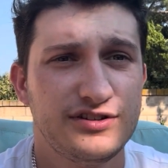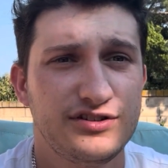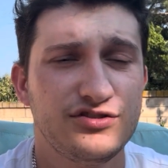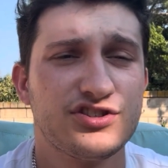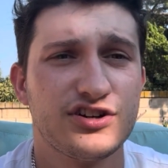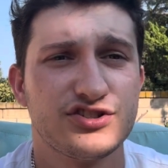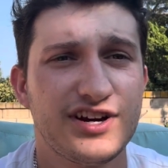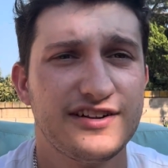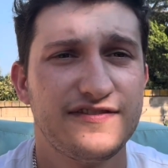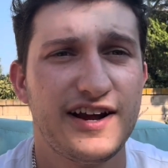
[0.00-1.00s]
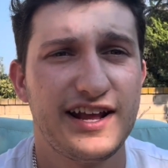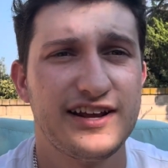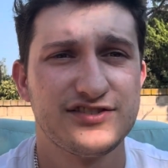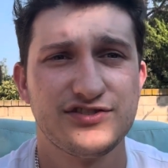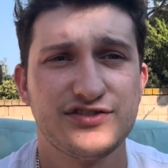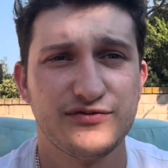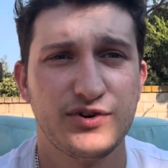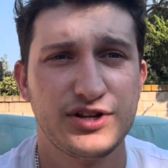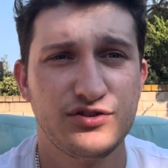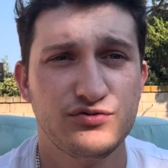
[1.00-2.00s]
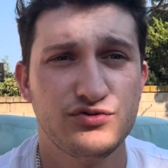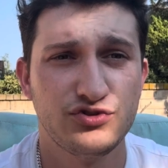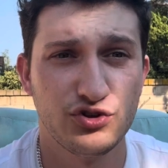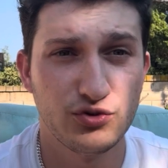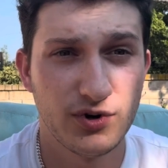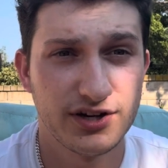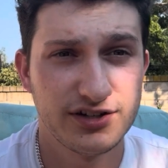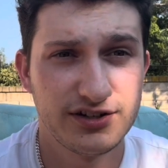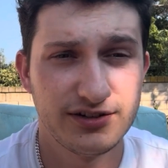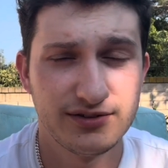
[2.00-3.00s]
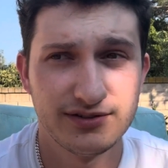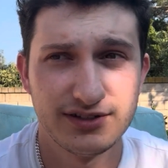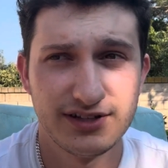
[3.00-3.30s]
you start trying to find answers of what you do want to do,